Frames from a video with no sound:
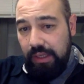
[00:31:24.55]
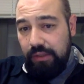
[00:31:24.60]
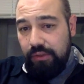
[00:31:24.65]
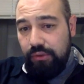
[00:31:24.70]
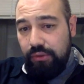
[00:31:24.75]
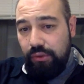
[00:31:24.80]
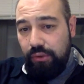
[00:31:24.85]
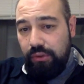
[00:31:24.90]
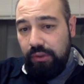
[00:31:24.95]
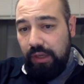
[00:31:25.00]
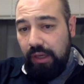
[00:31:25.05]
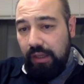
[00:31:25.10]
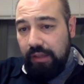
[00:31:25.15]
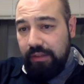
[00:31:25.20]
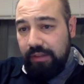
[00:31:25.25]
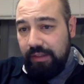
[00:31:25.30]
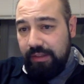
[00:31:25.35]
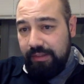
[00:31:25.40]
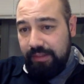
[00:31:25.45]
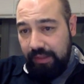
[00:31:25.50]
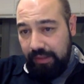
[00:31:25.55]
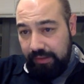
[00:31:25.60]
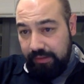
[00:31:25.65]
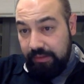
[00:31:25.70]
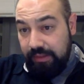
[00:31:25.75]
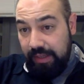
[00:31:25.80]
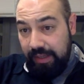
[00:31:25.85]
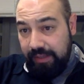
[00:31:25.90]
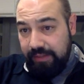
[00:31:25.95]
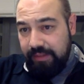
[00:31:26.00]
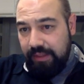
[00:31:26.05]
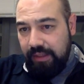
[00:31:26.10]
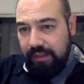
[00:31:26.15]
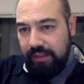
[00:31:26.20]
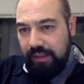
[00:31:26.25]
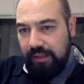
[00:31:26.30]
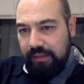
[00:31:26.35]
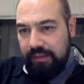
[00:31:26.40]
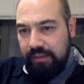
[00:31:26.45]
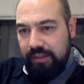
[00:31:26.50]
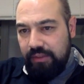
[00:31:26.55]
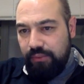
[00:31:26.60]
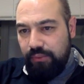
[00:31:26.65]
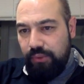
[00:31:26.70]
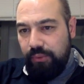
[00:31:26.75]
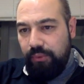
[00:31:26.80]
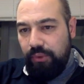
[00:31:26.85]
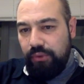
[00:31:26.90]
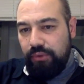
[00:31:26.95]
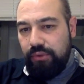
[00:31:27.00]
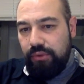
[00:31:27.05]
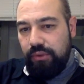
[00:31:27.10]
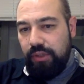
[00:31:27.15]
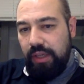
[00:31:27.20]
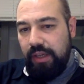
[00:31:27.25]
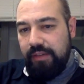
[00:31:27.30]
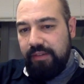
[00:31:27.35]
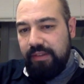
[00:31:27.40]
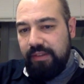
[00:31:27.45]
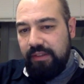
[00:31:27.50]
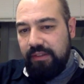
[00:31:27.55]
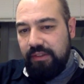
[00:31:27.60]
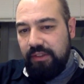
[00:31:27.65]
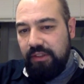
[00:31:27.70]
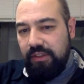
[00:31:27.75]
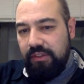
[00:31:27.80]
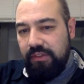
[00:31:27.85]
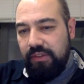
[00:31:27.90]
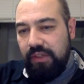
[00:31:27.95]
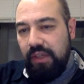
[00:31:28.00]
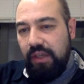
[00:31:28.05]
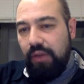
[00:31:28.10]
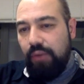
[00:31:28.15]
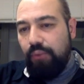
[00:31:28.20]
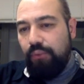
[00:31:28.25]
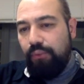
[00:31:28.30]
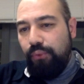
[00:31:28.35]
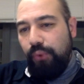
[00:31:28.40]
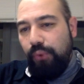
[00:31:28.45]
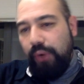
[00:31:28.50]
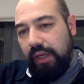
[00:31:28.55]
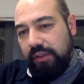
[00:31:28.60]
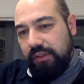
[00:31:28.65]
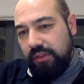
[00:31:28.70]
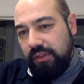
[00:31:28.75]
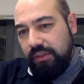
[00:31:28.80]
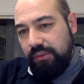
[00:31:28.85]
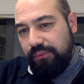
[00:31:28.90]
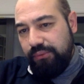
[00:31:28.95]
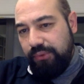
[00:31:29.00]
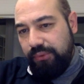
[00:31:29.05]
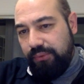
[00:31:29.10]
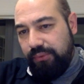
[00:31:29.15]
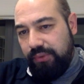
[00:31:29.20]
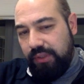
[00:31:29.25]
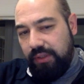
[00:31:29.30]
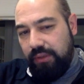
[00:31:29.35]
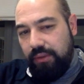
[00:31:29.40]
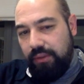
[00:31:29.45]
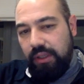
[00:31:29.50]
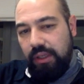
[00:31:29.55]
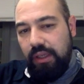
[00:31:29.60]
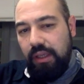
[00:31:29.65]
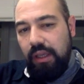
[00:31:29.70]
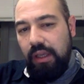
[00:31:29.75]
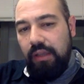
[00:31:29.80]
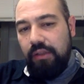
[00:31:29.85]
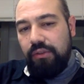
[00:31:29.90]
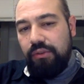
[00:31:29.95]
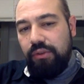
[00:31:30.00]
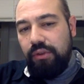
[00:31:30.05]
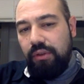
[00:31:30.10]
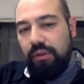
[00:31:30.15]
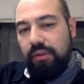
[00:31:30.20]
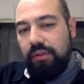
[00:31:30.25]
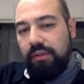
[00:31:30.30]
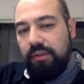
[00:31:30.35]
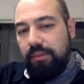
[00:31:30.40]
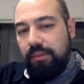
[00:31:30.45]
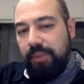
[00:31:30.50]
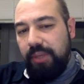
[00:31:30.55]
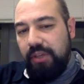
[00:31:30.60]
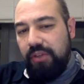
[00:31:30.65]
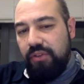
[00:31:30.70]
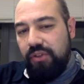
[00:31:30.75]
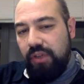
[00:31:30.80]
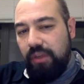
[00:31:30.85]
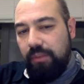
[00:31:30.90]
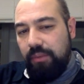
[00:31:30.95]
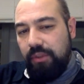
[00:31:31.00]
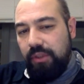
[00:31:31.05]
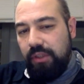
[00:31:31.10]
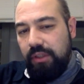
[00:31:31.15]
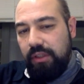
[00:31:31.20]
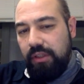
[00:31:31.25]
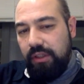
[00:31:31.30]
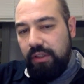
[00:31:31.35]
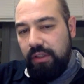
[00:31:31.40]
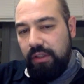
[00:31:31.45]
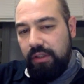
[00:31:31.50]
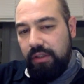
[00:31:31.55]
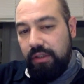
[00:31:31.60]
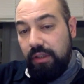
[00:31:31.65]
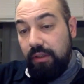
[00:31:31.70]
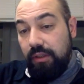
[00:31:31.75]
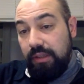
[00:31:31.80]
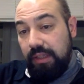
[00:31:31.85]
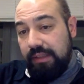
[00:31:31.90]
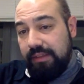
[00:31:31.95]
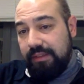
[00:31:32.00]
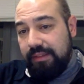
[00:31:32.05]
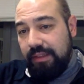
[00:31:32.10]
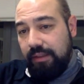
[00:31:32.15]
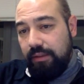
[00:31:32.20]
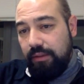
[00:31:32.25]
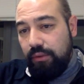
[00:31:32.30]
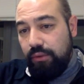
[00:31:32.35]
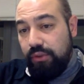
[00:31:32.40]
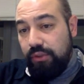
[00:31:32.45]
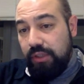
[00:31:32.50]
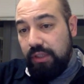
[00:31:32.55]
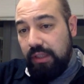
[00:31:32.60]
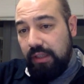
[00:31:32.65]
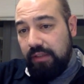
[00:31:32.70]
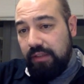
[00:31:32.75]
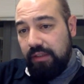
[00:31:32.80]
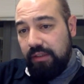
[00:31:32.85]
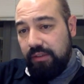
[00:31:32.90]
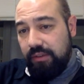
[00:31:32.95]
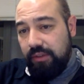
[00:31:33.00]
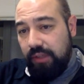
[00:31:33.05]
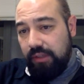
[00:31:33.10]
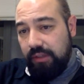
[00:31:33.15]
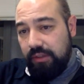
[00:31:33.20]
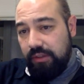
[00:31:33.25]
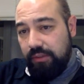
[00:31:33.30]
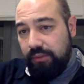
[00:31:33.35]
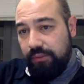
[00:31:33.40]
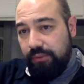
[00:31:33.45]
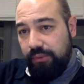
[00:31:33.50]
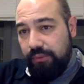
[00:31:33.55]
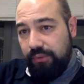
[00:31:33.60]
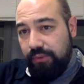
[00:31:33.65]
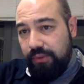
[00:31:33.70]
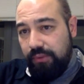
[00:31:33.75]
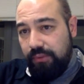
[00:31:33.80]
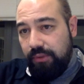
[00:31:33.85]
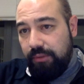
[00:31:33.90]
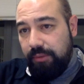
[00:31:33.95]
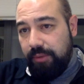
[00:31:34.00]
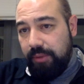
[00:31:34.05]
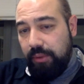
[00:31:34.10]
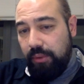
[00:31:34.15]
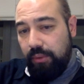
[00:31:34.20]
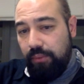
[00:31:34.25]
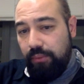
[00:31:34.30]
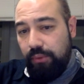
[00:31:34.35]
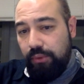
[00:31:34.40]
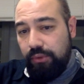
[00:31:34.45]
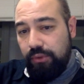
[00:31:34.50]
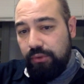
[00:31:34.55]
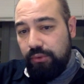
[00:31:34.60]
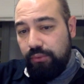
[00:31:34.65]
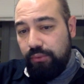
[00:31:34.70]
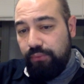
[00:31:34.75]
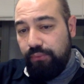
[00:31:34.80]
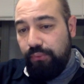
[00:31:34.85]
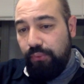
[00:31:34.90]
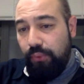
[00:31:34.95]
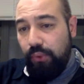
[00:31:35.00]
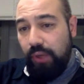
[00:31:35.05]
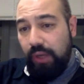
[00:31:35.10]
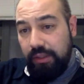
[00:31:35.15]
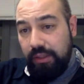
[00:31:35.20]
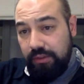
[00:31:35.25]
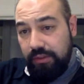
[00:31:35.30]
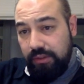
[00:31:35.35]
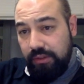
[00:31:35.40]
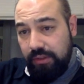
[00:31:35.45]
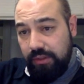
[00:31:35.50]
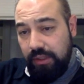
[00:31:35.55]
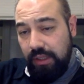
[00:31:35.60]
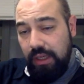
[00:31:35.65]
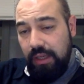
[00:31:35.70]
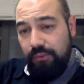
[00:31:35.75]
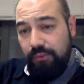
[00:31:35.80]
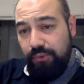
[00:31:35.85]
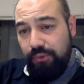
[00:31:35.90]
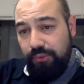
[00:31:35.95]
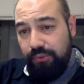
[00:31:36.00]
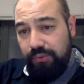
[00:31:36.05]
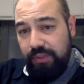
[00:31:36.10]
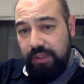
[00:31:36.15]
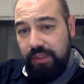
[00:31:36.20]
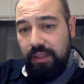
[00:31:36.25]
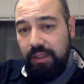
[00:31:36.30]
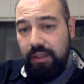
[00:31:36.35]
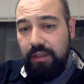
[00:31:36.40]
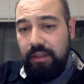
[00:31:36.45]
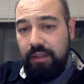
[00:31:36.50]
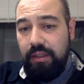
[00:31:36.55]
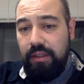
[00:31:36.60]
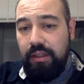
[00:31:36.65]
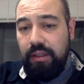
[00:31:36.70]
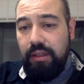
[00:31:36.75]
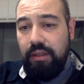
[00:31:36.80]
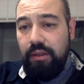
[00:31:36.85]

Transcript: So the exact address we want to access is 450. Okay, so the page number in here, let's say logical address 150, will be converted to 450 in the